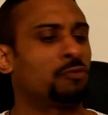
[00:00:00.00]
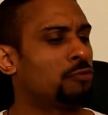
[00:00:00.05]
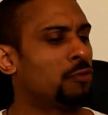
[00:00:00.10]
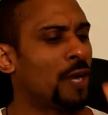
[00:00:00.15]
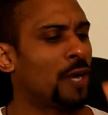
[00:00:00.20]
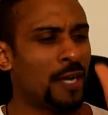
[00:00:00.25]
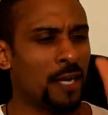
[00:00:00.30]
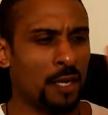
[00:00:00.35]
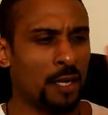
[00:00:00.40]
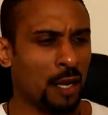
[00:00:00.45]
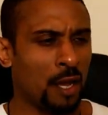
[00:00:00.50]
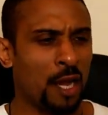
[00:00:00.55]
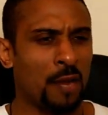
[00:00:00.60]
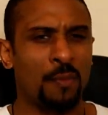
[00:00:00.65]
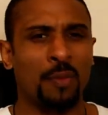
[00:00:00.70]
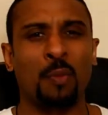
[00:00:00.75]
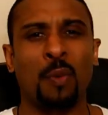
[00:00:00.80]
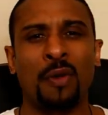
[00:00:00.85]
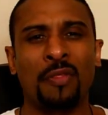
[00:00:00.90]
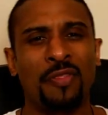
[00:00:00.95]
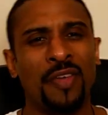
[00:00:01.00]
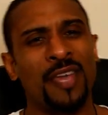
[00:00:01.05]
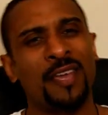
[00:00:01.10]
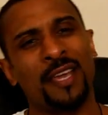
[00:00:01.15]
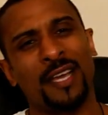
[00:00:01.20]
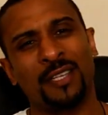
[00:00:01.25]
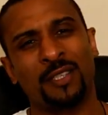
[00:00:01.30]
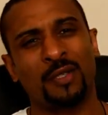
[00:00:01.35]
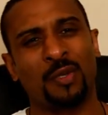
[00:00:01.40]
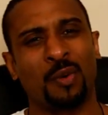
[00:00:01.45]
it's right in line with what
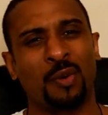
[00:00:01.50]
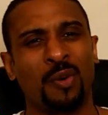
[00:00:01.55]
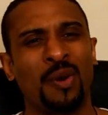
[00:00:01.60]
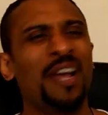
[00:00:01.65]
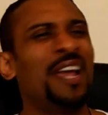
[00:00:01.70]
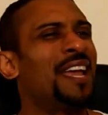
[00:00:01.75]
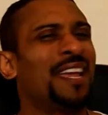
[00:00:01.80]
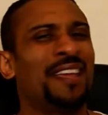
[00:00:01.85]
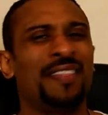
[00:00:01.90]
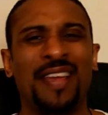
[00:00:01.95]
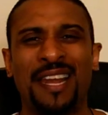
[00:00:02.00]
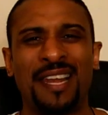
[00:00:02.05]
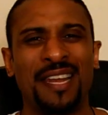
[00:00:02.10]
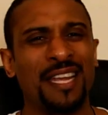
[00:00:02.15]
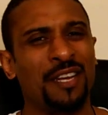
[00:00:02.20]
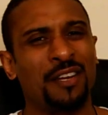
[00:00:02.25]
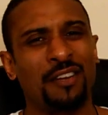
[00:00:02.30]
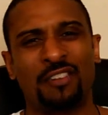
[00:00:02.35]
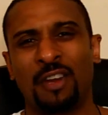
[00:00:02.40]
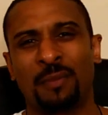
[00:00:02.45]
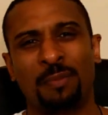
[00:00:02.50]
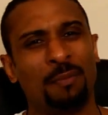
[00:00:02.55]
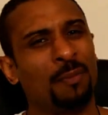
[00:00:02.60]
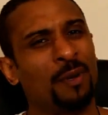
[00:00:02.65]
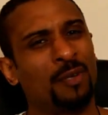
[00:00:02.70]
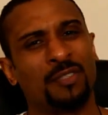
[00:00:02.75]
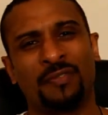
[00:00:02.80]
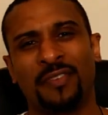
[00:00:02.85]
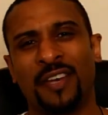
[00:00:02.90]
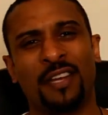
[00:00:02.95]
they get taught in their leadership
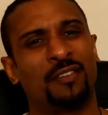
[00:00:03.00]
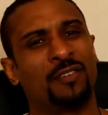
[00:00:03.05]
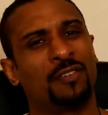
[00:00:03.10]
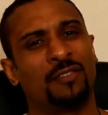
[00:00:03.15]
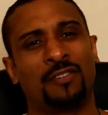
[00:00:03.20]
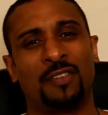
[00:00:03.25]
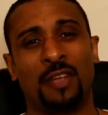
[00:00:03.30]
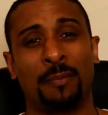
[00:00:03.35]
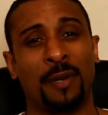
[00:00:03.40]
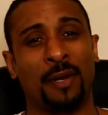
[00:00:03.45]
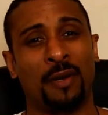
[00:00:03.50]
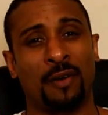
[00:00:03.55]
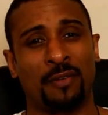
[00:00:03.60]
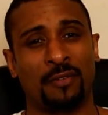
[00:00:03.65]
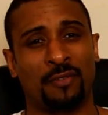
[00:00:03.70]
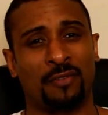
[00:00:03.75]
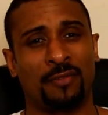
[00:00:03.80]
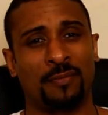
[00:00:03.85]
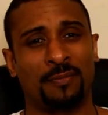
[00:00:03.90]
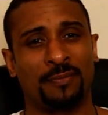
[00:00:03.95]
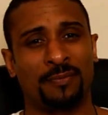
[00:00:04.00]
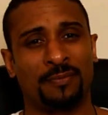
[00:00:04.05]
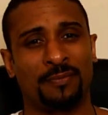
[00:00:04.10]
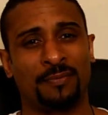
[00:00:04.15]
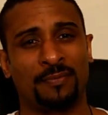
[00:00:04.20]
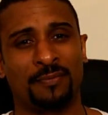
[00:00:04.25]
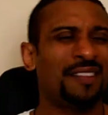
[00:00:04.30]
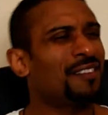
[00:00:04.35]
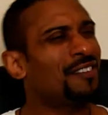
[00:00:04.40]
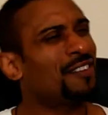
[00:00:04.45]
and motivation seminars.
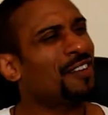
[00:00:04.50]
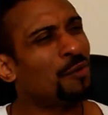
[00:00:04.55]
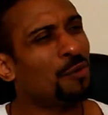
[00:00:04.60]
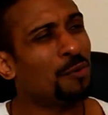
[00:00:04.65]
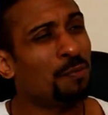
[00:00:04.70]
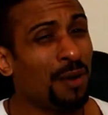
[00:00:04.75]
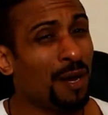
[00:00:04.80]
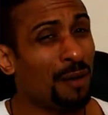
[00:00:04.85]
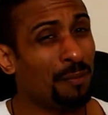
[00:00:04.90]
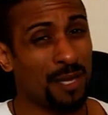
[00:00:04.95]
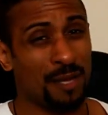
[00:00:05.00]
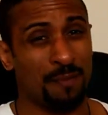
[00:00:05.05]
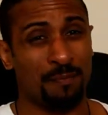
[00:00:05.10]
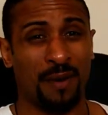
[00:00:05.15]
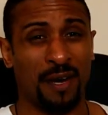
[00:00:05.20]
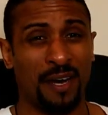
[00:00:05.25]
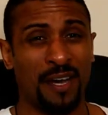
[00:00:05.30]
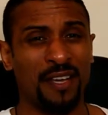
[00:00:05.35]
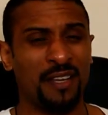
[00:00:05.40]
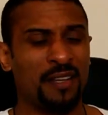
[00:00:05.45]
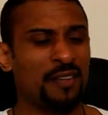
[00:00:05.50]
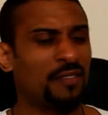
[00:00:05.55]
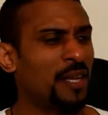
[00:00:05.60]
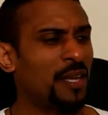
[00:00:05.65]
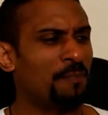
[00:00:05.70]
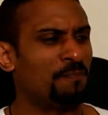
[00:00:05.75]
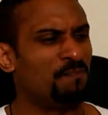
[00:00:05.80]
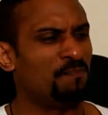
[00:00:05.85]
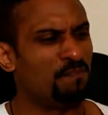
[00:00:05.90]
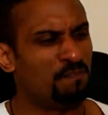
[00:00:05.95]
And the general public buy it because
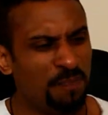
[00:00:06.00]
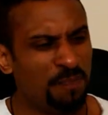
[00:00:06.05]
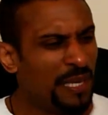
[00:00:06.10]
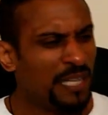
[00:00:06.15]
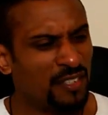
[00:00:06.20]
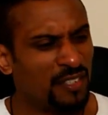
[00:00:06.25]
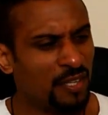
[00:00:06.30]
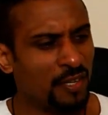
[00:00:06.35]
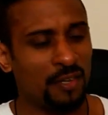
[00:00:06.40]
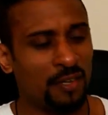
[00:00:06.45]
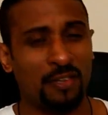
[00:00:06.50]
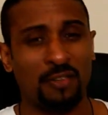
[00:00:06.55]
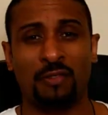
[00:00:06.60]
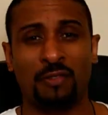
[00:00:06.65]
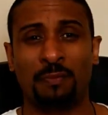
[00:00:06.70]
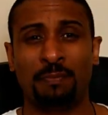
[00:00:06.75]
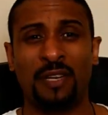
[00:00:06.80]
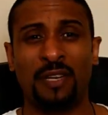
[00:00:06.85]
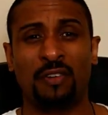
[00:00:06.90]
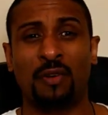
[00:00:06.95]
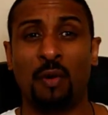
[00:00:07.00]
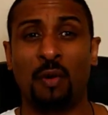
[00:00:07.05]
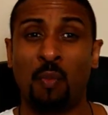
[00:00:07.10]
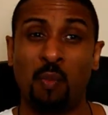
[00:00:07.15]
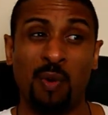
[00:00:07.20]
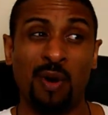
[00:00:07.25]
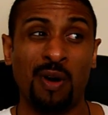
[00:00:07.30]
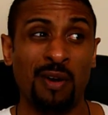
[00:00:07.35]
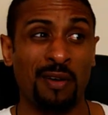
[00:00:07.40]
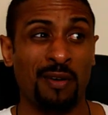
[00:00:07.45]
they're beaten into submission
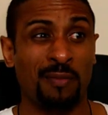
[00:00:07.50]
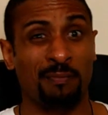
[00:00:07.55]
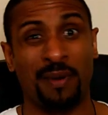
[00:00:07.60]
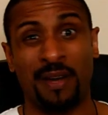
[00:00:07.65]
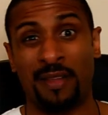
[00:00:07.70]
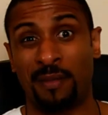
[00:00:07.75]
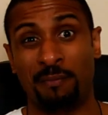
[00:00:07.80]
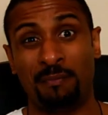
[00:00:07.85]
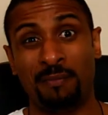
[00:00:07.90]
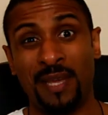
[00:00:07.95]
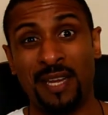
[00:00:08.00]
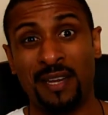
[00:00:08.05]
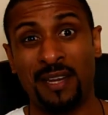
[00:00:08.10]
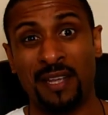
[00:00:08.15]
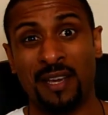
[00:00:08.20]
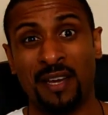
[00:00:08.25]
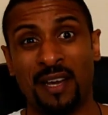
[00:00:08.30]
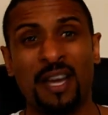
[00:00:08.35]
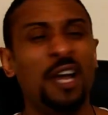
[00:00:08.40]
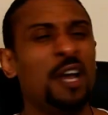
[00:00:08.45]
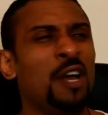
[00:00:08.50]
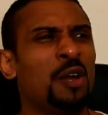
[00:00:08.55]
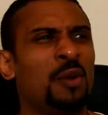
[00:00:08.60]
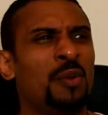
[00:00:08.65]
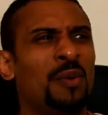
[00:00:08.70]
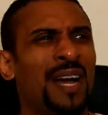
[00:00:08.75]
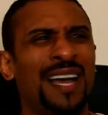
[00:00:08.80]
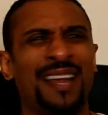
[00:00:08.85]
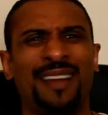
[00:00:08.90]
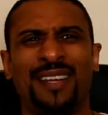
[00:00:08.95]
at work and by the media
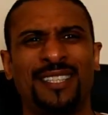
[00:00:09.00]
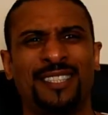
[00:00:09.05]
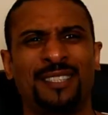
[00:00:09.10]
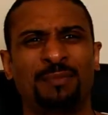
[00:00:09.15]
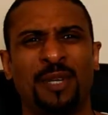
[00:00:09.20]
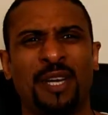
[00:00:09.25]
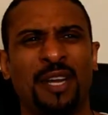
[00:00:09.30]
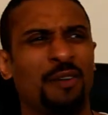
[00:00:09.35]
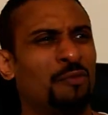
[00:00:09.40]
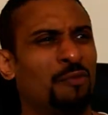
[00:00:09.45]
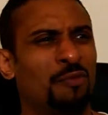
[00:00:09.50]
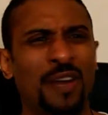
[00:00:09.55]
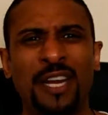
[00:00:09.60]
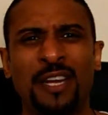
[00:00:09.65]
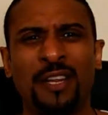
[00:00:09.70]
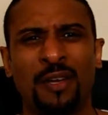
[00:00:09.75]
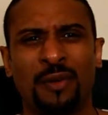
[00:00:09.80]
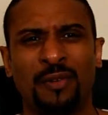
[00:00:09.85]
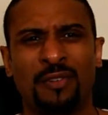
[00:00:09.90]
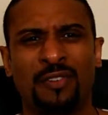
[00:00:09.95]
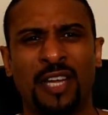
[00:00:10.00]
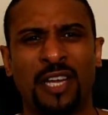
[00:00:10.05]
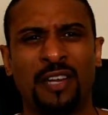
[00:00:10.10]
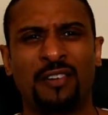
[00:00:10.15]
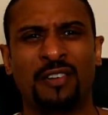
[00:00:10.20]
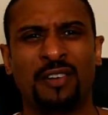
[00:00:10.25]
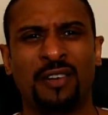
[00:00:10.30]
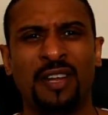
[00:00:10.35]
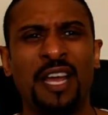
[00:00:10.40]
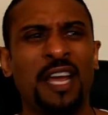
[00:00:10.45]
who act like some kind of radio
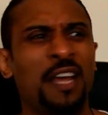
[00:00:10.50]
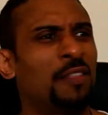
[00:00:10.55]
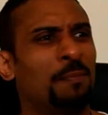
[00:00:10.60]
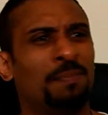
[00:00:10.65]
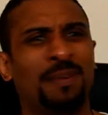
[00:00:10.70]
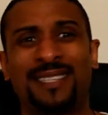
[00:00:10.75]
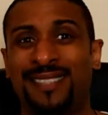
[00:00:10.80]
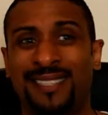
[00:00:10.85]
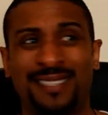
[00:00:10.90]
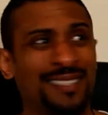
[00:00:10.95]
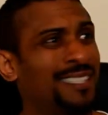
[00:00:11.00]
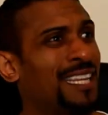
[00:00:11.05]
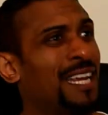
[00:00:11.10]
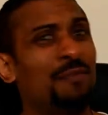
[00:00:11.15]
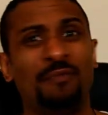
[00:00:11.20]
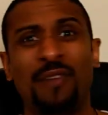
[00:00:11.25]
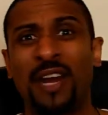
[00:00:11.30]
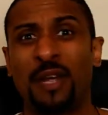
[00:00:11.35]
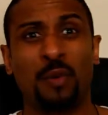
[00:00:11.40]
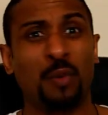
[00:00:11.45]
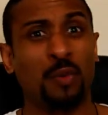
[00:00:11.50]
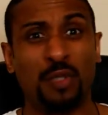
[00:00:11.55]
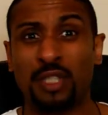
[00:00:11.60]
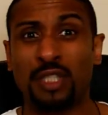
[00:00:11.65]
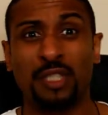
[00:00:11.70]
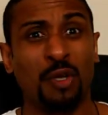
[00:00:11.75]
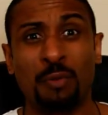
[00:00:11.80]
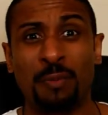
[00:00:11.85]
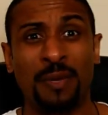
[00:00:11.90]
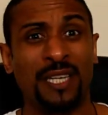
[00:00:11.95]
station that plays the same record
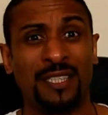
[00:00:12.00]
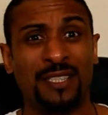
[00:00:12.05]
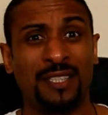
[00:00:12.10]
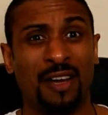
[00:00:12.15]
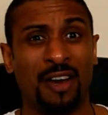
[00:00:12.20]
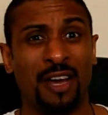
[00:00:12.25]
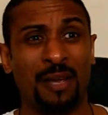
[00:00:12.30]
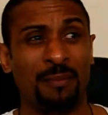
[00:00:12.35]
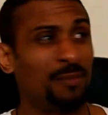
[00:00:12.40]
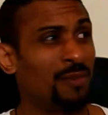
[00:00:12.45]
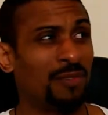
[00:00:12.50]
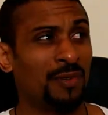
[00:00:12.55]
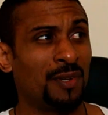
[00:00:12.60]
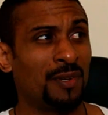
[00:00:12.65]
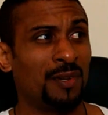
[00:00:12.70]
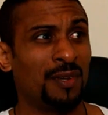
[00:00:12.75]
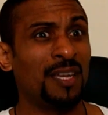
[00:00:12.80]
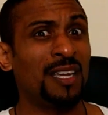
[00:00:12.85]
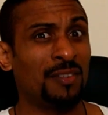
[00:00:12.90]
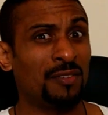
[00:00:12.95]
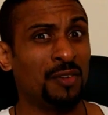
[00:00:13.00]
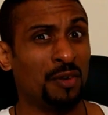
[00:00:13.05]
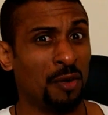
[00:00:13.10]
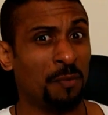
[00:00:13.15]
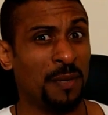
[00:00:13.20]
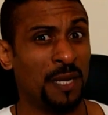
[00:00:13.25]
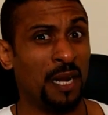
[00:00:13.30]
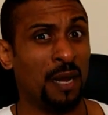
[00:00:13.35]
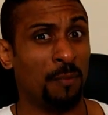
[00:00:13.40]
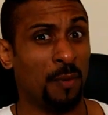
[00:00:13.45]
so many times, it's got
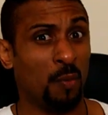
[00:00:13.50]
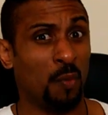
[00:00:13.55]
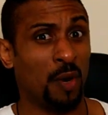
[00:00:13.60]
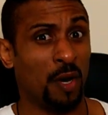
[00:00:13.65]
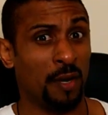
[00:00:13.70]
to be number